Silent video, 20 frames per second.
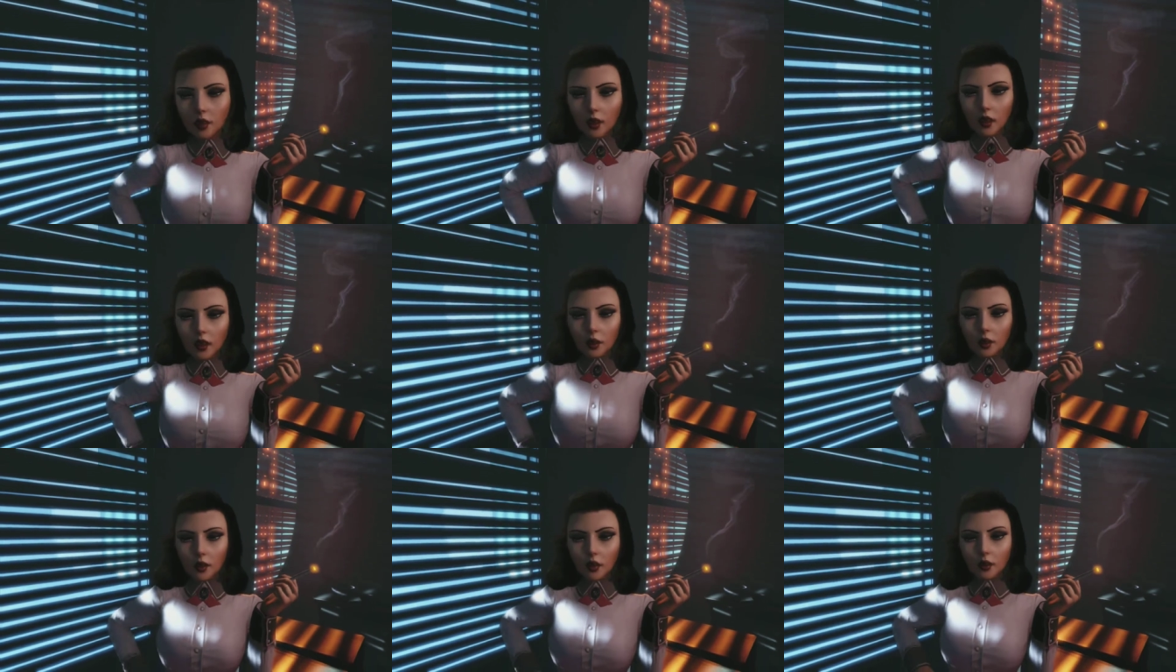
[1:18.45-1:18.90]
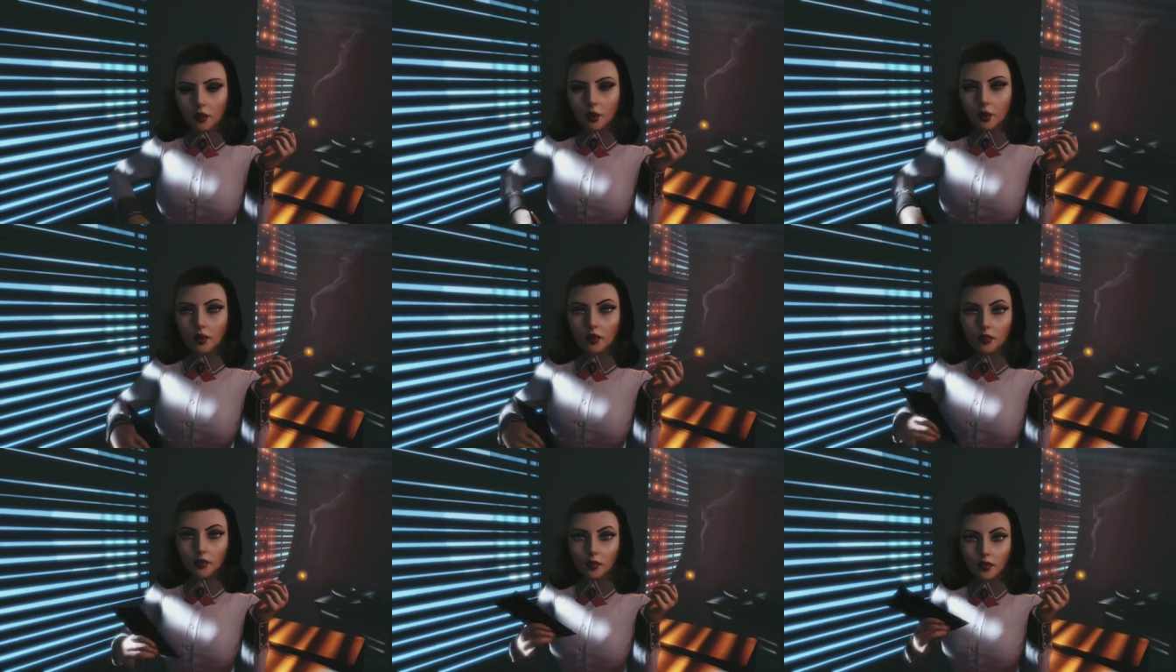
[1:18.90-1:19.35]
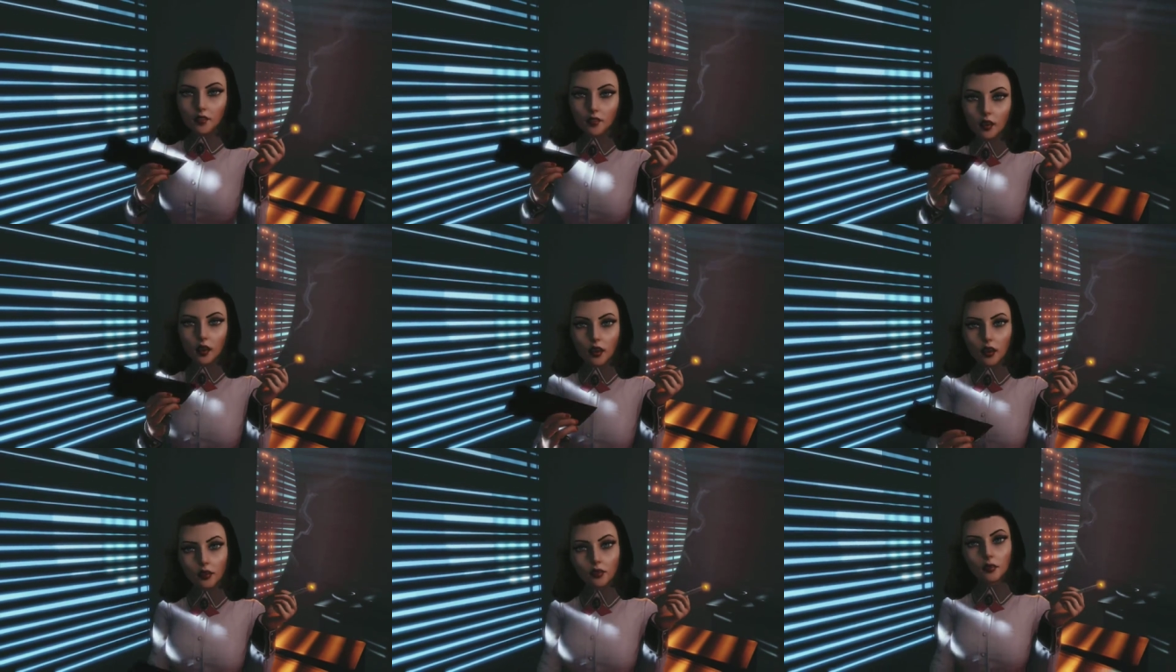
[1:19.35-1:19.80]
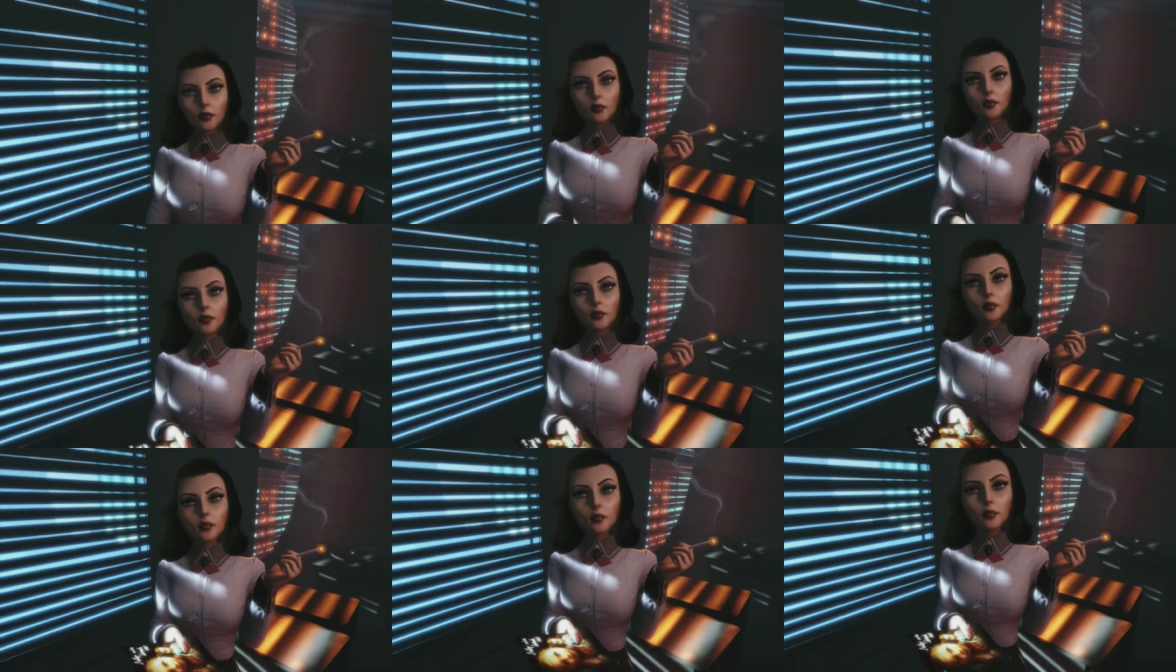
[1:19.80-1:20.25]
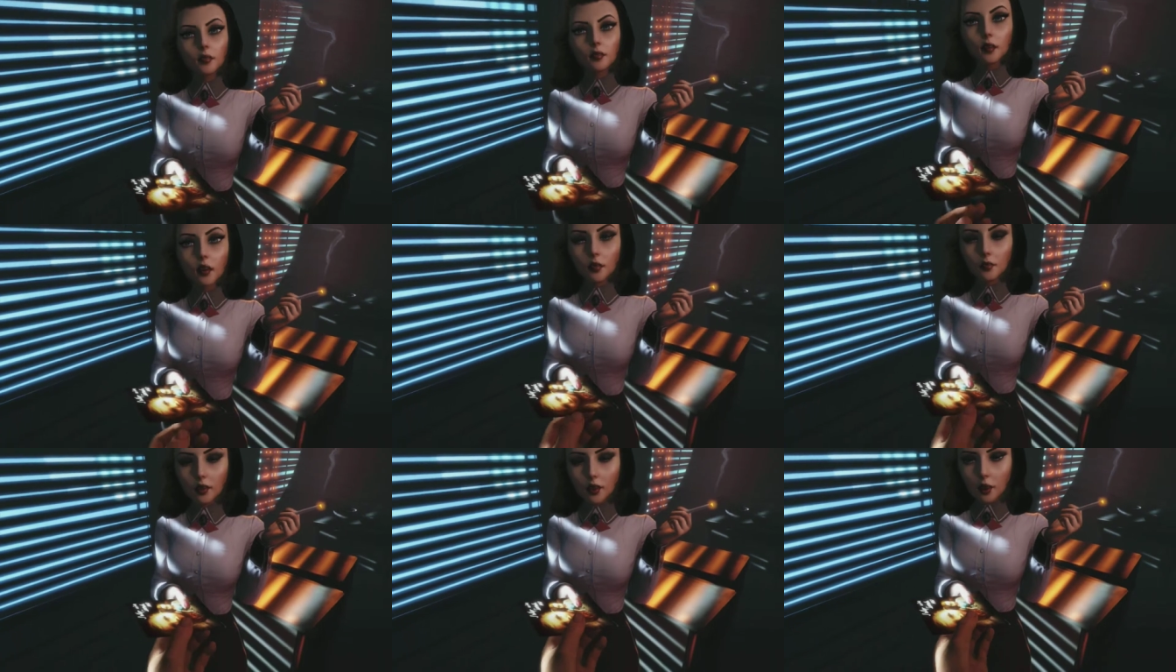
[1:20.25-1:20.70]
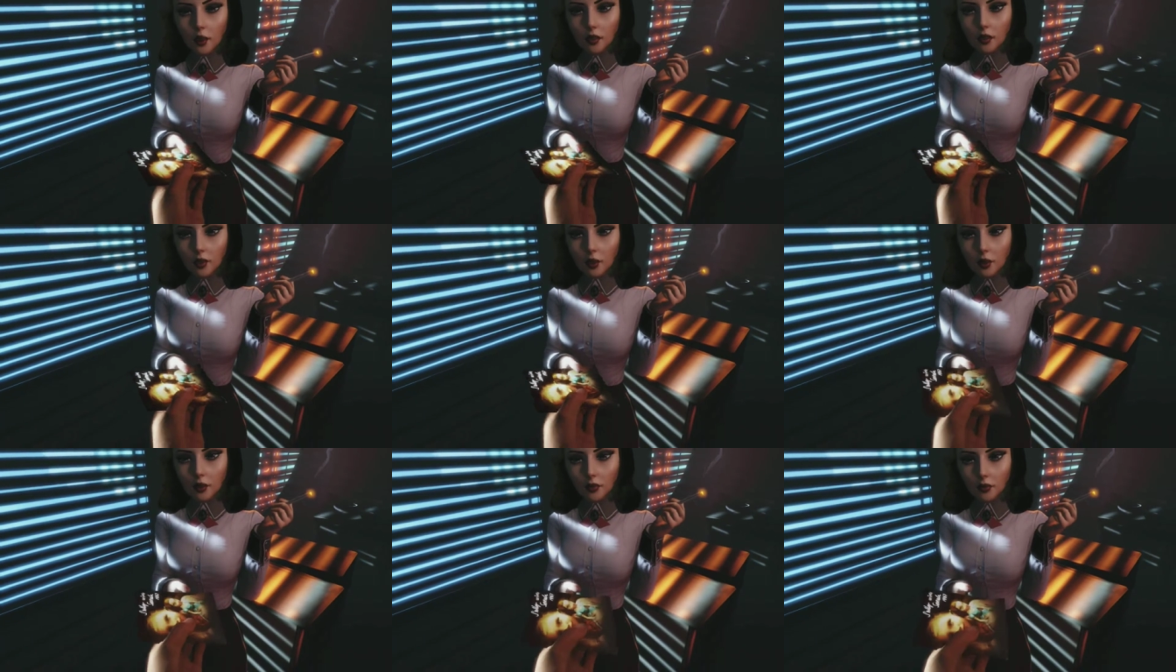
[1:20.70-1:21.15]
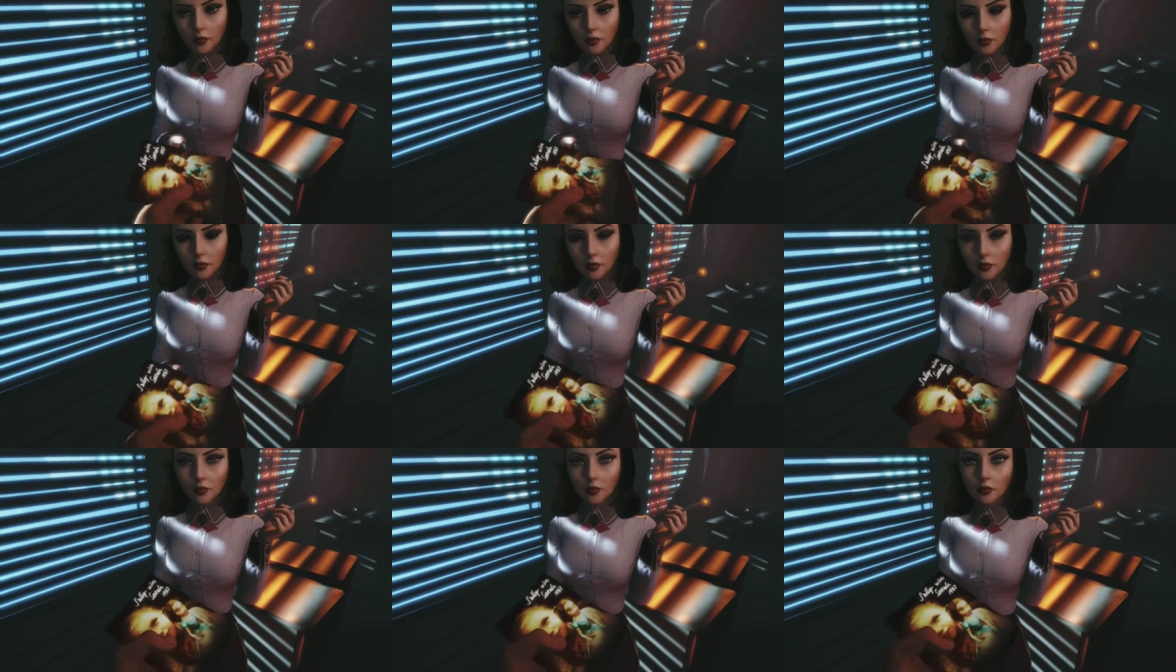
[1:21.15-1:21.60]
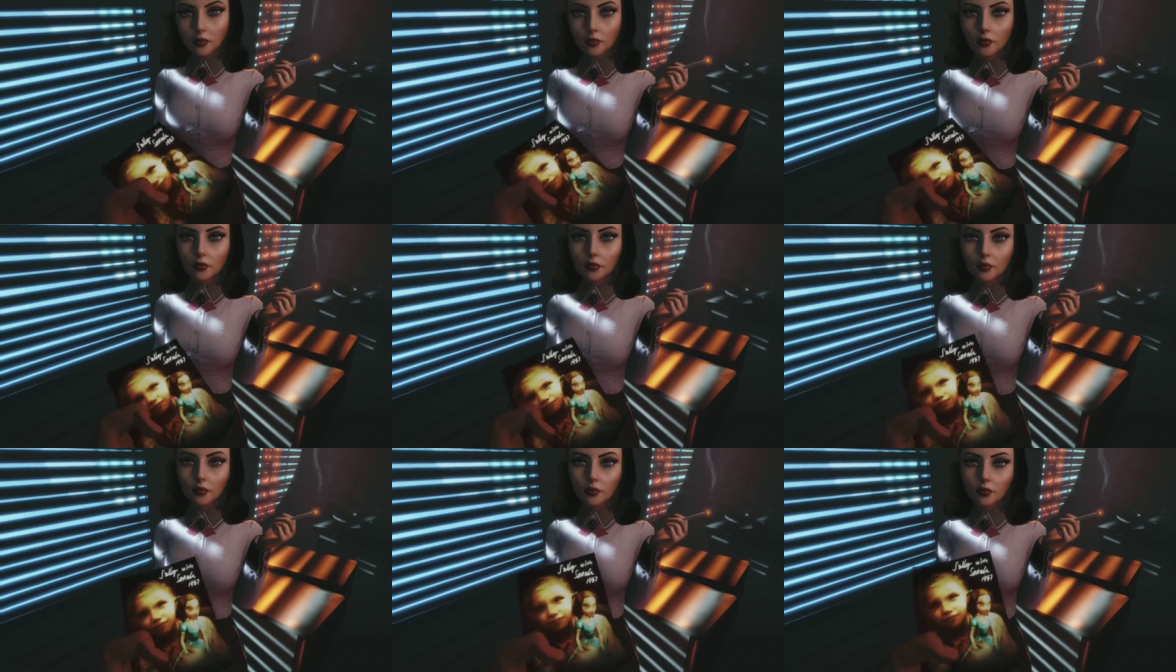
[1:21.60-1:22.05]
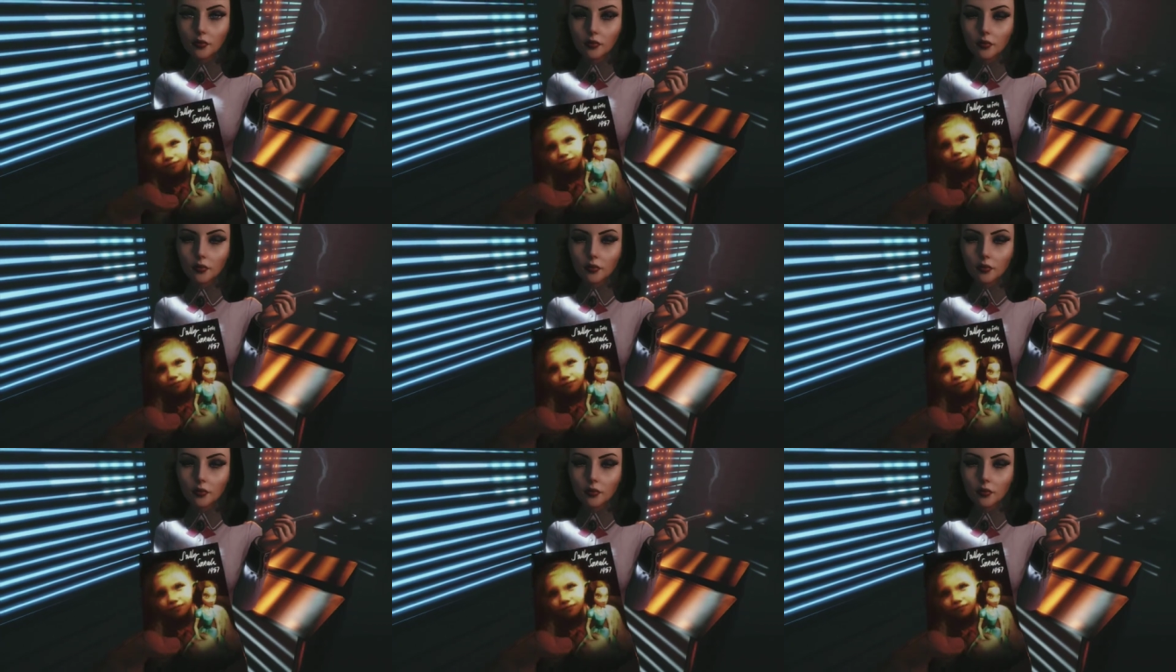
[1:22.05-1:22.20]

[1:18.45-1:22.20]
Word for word: There's a girl who needs to be found. Maybe you've seen her? This girl...